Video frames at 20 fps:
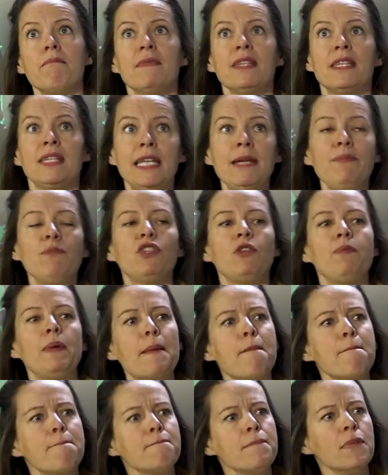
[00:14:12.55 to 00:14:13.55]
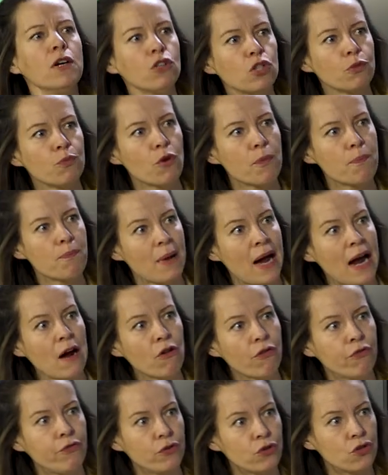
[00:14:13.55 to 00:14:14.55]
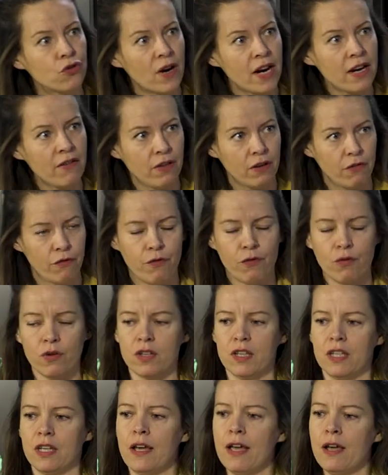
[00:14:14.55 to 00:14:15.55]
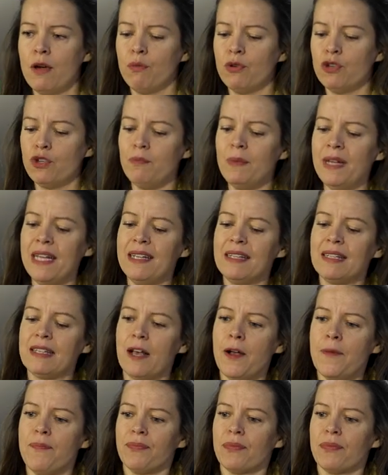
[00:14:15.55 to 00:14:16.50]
seems to be a much more powerful driving force, which means...